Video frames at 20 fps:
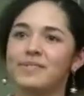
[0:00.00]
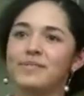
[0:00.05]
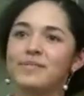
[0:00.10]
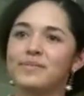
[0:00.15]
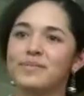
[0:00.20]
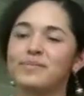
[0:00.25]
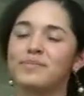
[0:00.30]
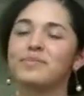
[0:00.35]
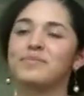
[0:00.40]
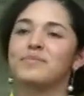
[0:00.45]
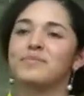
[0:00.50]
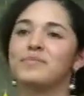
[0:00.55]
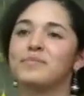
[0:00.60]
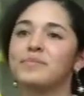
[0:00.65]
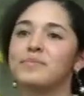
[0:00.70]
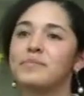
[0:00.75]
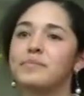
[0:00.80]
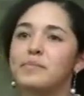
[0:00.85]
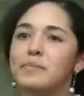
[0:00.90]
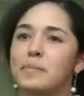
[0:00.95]
Would you say,
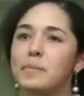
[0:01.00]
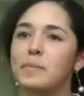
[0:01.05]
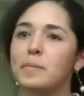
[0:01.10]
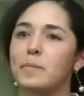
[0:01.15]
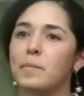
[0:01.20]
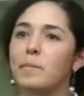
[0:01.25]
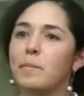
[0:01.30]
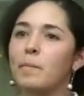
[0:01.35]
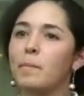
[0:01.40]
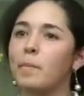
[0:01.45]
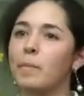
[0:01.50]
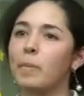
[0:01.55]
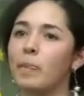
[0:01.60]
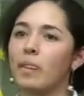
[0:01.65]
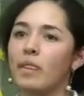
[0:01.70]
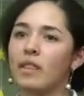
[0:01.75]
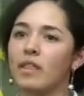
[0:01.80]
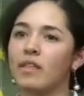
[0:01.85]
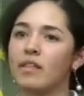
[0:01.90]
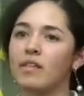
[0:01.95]
kind of
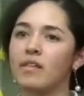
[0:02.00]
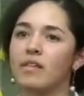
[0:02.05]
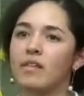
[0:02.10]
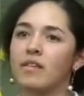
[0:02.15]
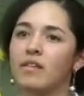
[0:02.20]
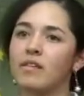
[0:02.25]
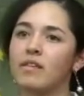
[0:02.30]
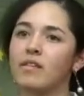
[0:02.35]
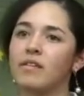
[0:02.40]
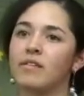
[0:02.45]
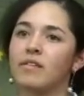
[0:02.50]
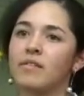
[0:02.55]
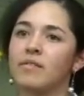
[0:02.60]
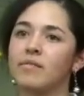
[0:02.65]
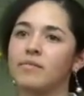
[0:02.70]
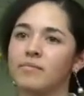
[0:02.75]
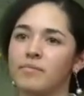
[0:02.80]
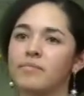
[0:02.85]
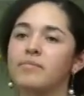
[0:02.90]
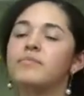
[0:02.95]
piggybacking off his
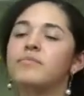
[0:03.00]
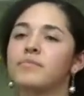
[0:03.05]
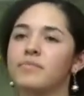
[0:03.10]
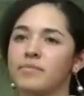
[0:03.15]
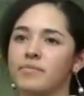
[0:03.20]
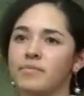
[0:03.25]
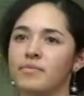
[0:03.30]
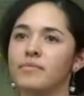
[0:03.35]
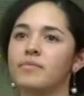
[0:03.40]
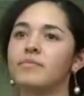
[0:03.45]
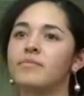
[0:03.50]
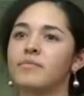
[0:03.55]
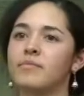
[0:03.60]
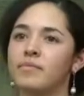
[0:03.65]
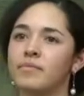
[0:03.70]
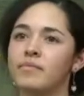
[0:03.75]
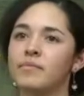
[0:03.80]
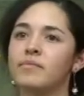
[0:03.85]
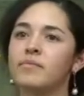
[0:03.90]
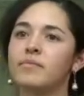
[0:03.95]
topic, would you say in
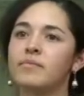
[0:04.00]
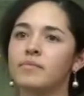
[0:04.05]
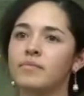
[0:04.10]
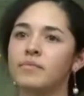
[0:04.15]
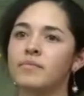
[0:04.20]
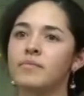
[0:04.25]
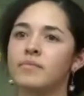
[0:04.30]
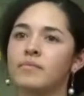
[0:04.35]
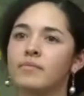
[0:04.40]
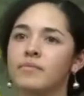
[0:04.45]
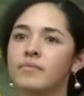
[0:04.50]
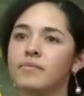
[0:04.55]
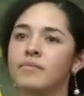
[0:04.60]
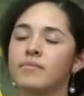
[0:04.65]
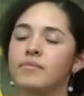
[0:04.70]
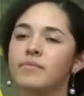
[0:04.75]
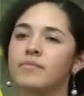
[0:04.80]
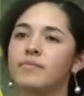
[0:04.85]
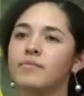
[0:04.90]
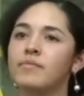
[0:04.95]
general that
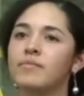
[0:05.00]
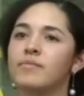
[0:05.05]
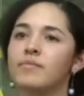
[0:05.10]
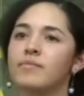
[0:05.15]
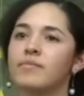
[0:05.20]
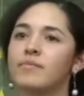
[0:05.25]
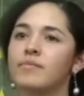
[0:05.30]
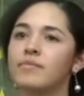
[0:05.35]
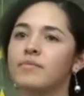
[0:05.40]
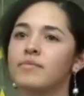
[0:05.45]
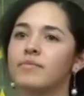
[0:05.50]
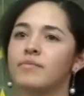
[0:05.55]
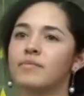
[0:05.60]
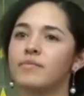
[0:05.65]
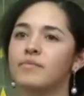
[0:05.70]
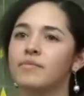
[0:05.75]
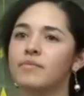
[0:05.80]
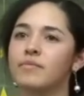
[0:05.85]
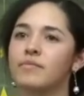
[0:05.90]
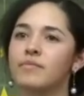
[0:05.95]
the things that
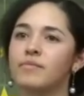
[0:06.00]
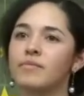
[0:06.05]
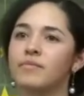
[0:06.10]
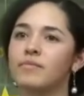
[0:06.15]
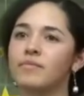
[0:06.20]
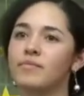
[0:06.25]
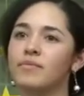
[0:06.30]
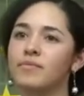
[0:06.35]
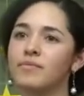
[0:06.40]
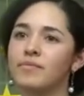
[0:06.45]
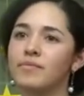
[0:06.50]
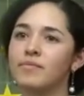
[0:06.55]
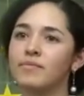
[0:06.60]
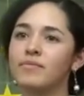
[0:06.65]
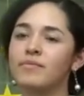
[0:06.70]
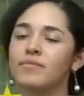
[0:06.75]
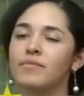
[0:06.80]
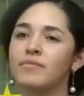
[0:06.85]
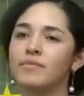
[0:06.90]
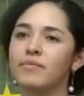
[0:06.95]
in
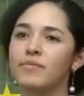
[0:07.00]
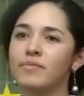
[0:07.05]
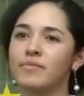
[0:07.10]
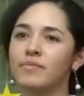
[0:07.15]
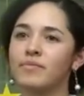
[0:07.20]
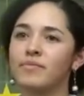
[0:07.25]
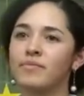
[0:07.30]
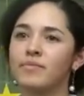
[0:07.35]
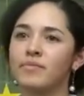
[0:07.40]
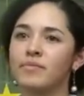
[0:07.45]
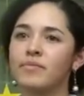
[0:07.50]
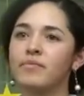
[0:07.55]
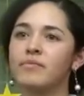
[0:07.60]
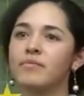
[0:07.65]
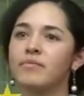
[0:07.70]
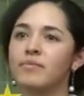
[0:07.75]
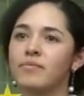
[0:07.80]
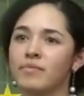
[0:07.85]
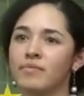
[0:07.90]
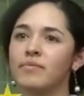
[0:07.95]
the presentation, like in the
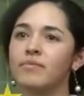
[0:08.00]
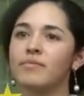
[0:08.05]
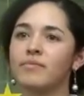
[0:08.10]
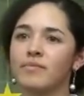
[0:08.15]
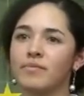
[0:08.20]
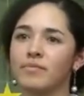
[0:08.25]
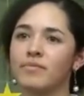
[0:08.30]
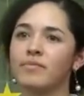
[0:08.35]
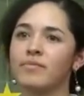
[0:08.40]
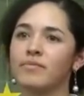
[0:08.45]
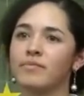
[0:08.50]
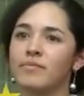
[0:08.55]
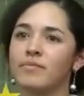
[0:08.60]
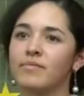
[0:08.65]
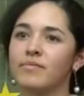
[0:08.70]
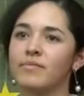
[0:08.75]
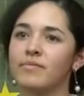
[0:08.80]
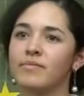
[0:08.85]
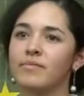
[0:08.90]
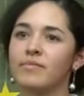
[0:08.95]
general mainstream
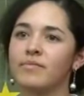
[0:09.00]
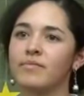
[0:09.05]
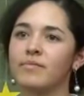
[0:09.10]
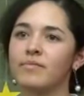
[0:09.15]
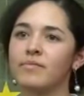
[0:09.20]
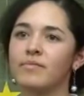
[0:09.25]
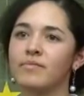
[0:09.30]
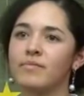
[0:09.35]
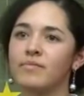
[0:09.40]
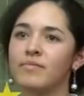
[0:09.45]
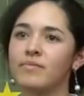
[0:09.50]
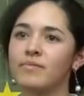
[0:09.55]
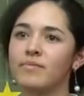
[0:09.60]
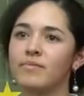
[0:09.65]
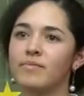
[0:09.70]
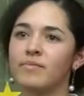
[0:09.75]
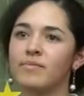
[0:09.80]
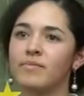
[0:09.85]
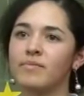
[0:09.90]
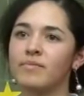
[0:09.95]
media, that are more
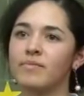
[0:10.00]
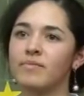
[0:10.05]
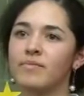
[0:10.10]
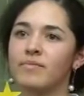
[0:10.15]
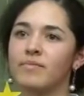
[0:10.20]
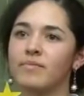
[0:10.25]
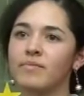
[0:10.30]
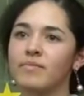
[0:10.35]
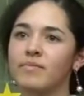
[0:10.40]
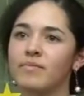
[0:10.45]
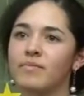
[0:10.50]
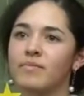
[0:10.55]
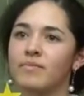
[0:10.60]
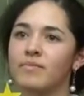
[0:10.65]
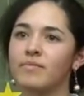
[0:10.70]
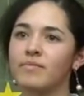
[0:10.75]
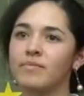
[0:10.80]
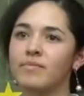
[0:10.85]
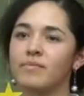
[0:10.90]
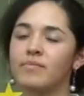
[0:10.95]
used
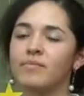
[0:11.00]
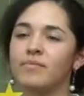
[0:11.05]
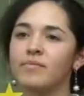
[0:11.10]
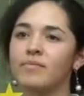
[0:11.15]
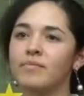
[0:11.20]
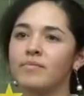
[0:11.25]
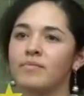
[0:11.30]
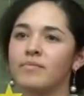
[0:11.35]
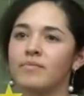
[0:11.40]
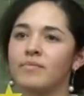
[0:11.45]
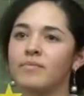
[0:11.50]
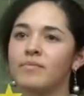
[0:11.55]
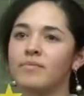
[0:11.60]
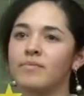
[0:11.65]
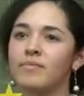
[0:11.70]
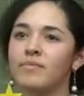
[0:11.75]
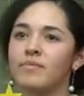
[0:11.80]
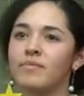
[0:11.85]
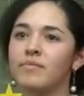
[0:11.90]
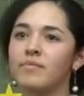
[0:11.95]
for
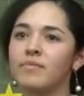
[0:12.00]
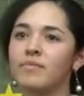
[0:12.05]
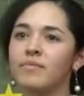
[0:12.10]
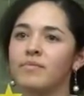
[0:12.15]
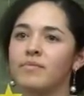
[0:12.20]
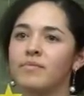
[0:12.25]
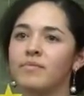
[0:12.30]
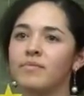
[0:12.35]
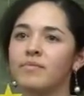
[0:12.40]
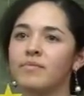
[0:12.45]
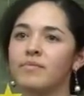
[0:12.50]
negatively